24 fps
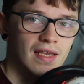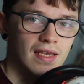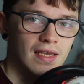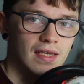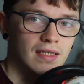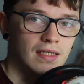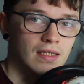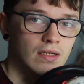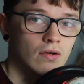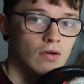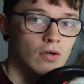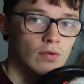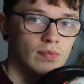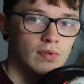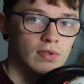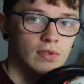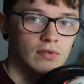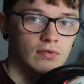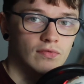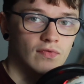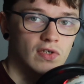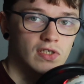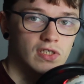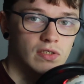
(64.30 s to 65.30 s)
in Open
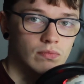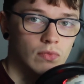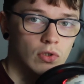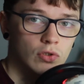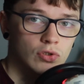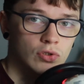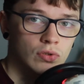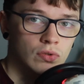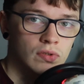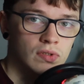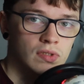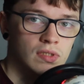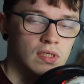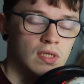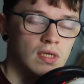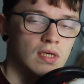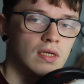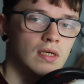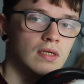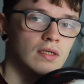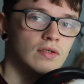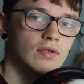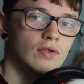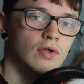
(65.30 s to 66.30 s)
University modules.
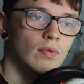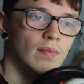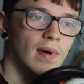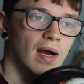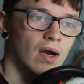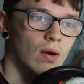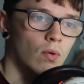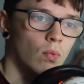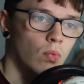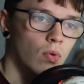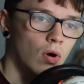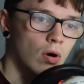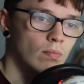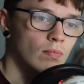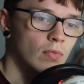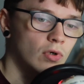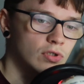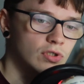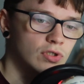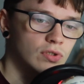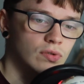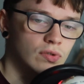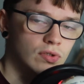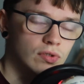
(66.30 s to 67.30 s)
No matter what
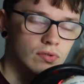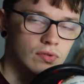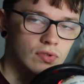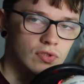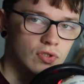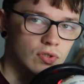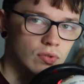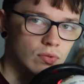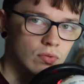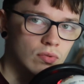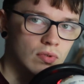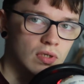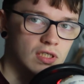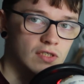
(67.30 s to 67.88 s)
module you do,